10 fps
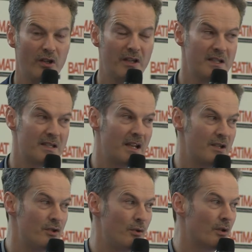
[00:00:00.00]
These
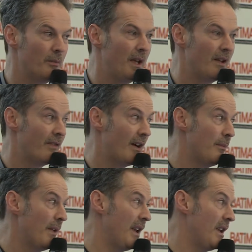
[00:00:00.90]
days you can make very
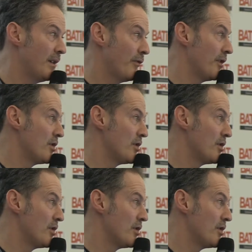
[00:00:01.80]
many different